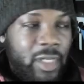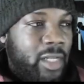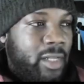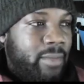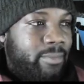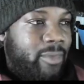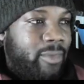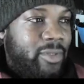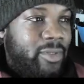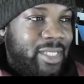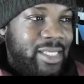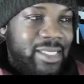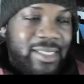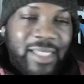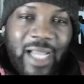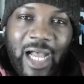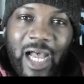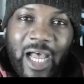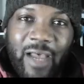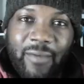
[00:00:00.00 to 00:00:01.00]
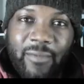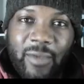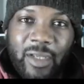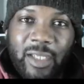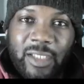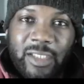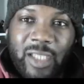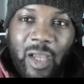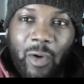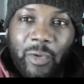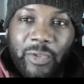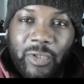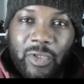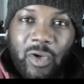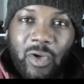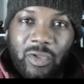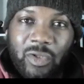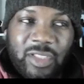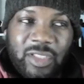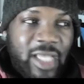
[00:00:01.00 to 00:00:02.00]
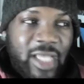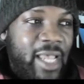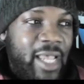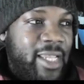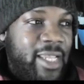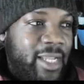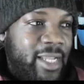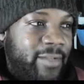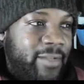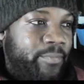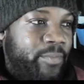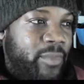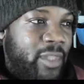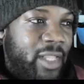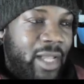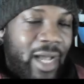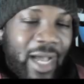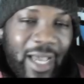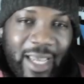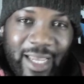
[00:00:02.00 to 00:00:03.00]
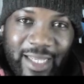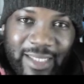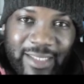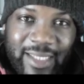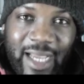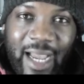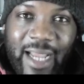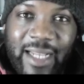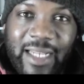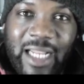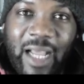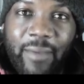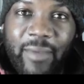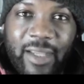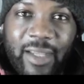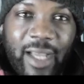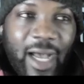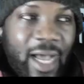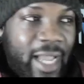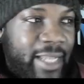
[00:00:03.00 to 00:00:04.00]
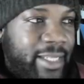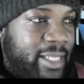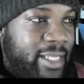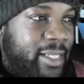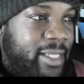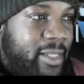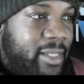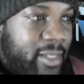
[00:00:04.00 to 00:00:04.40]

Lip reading: but this time it's going to contain a dynamic ID.